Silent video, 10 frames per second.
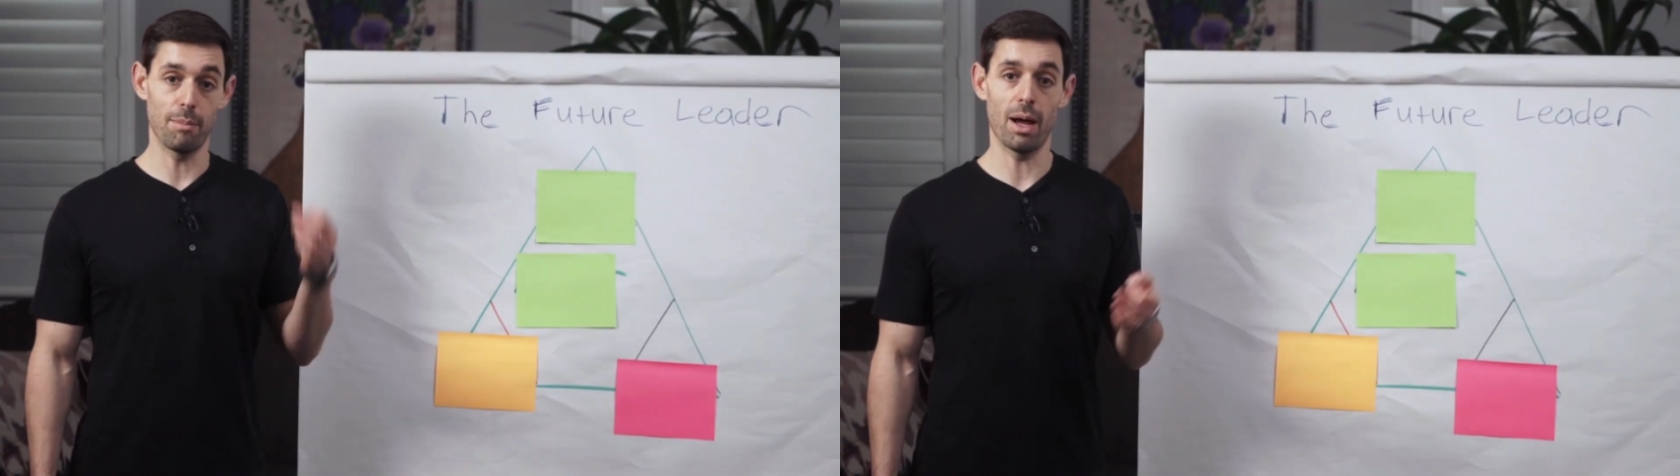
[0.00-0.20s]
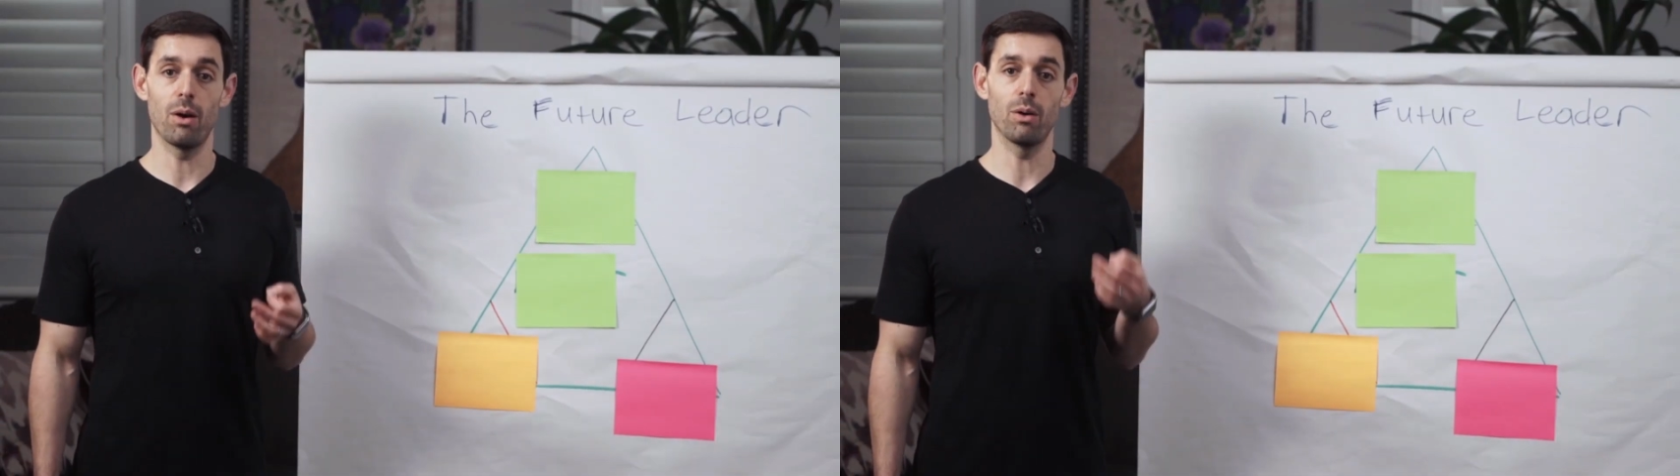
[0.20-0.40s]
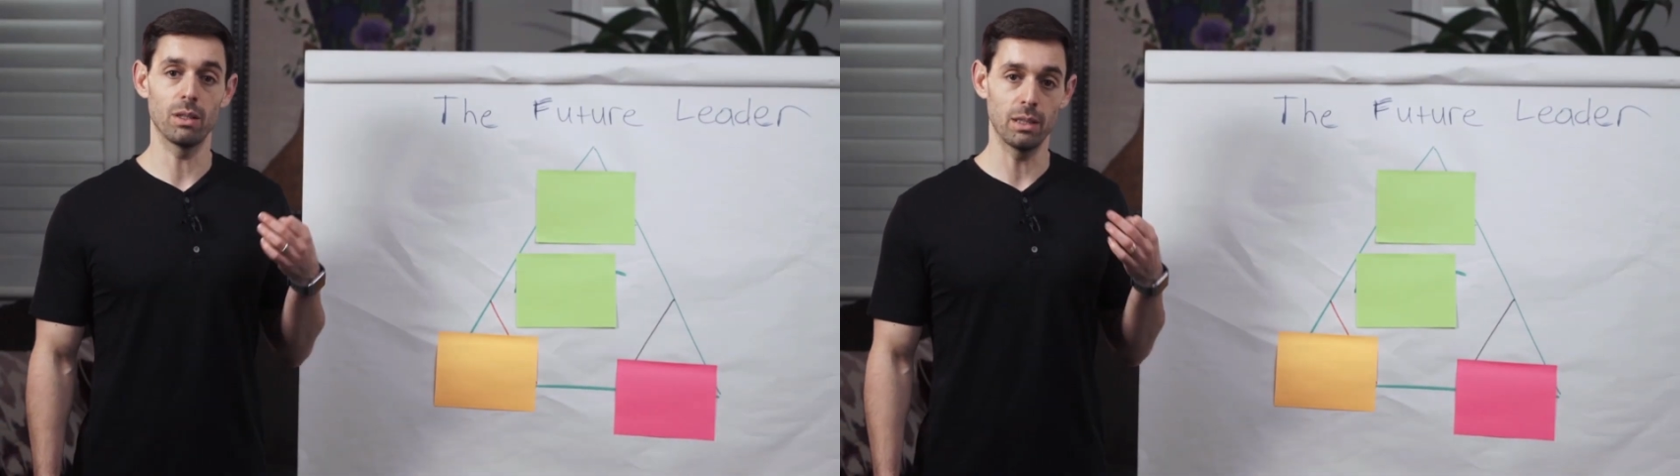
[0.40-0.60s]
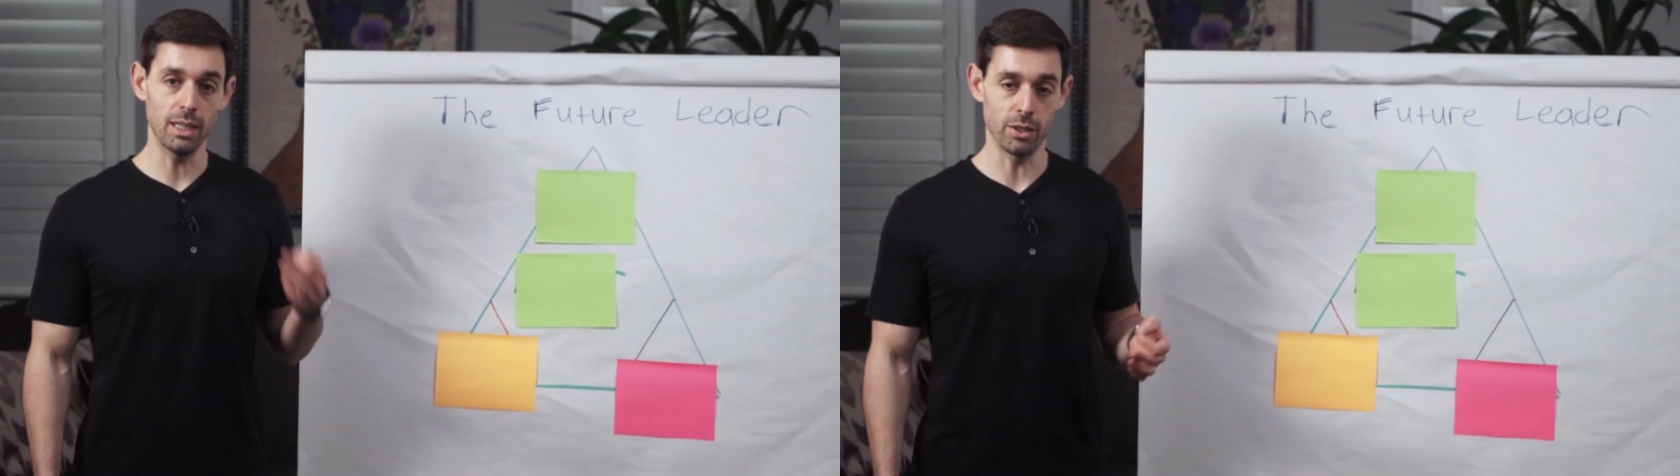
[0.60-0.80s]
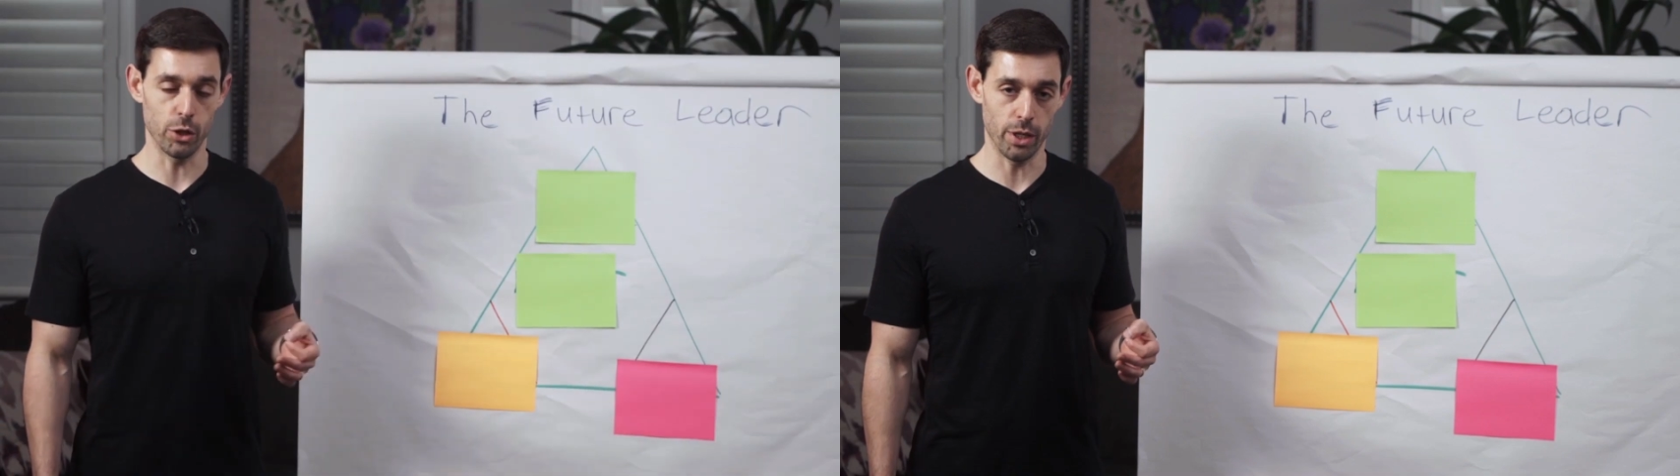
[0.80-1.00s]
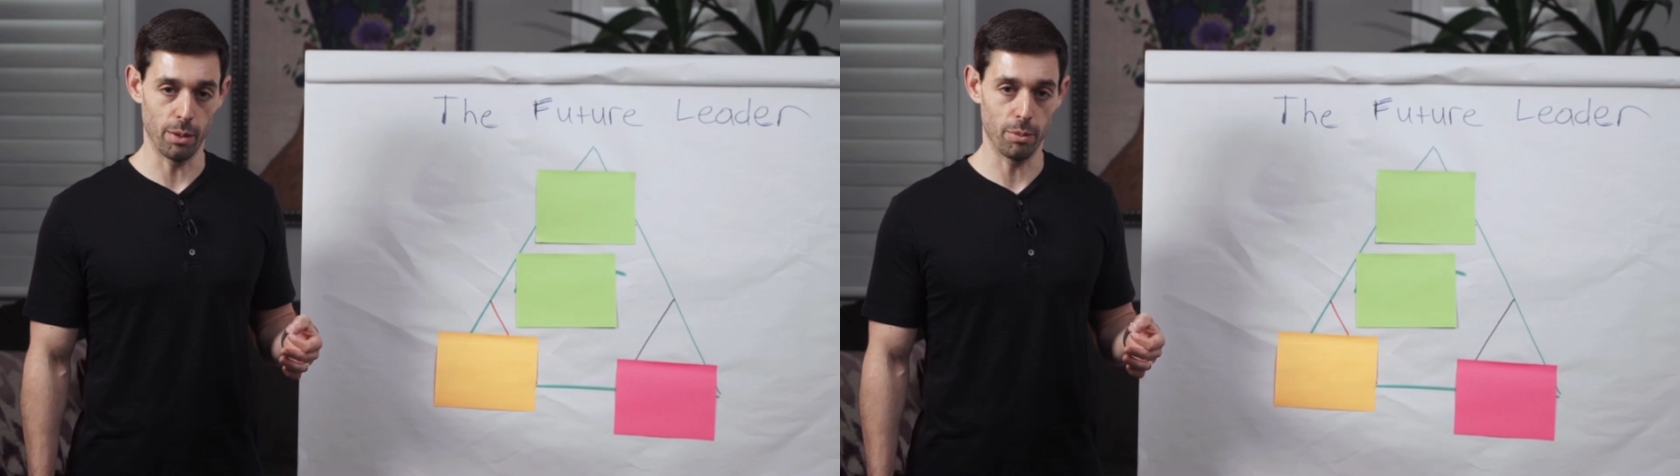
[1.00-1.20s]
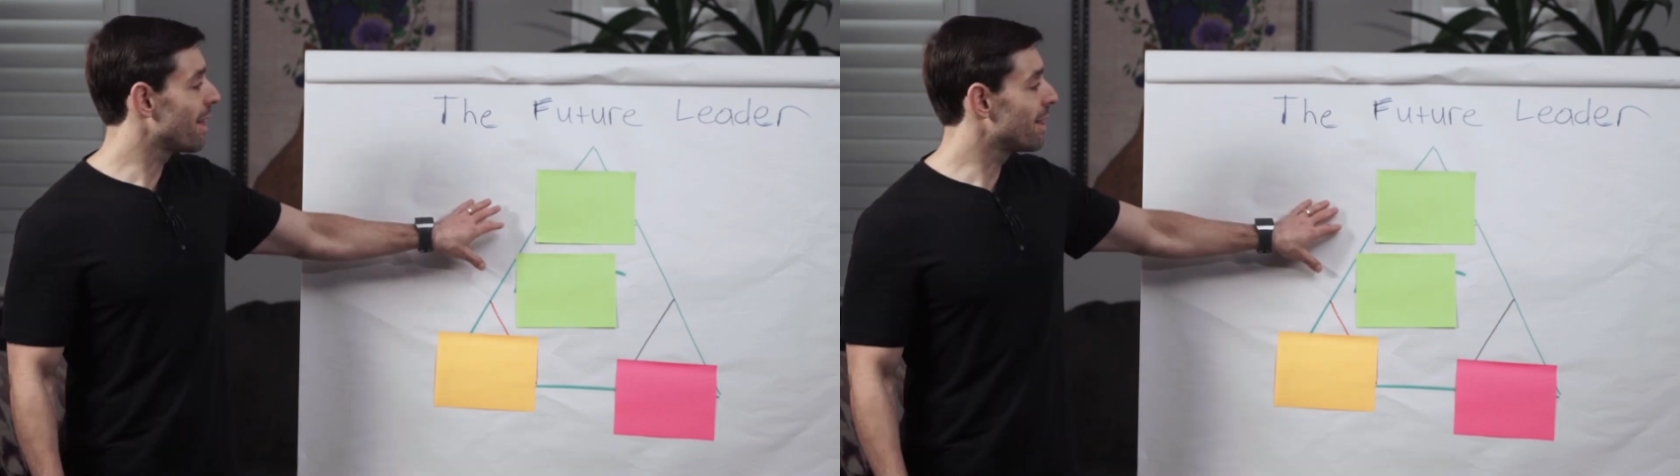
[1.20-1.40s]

about leadership.